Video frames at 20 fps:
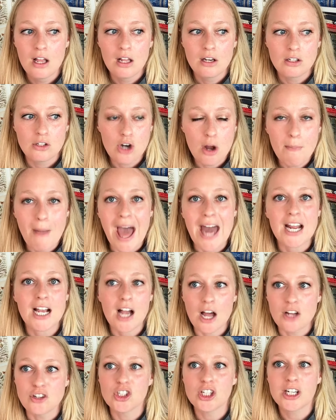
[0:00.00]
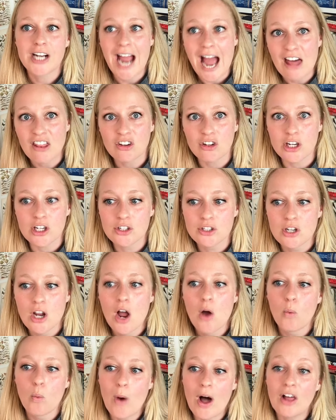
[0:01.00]
nomadic hunter-gatherers.
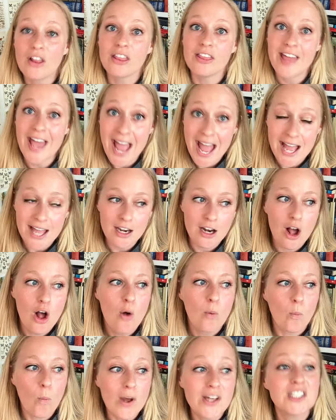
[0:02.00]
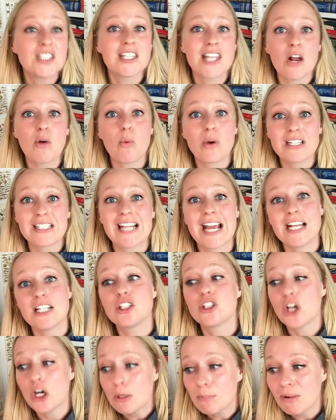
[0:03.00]
Well, then, once there was a
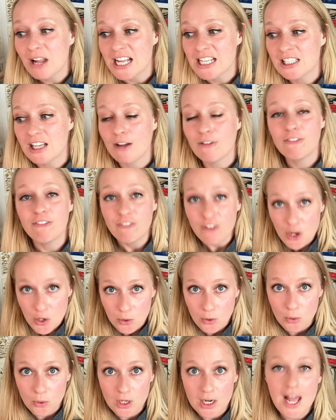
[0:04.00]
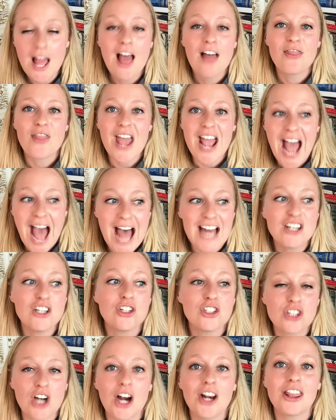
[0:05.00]
surplus of food, they had to
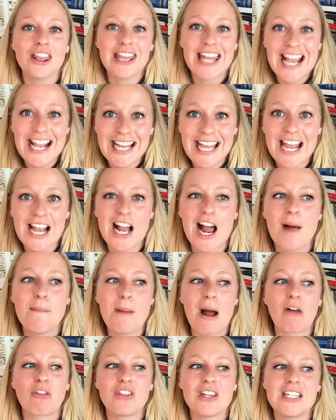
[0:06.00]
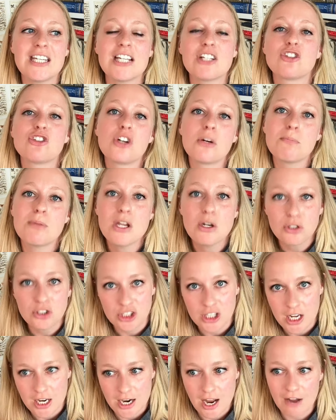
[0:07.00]
start thinking about the
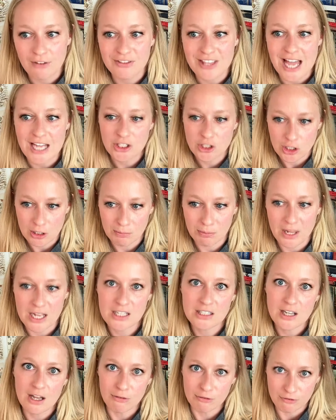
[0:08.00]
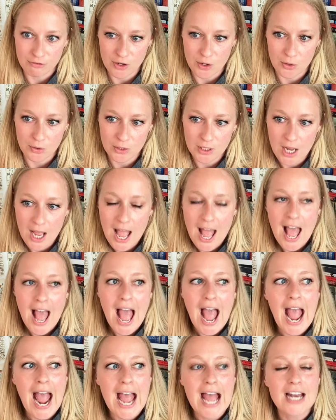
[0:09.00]
distribution of that surplus of food.
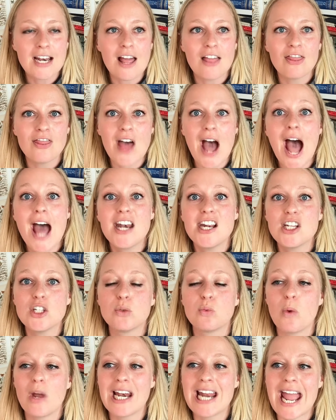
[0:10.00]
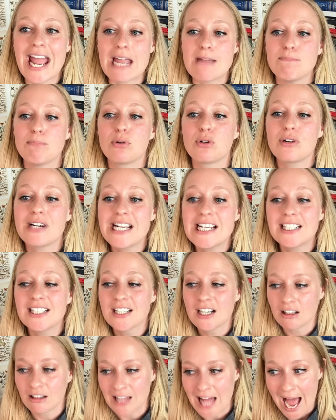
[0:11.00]
And that is when a
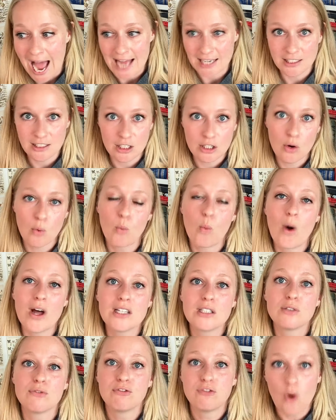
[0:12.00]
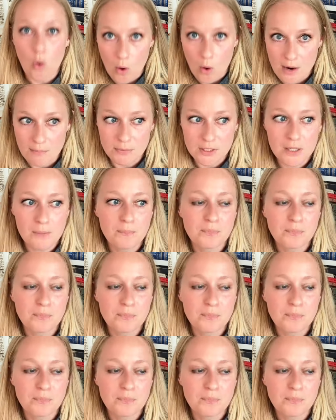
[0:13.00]
priest class was formed.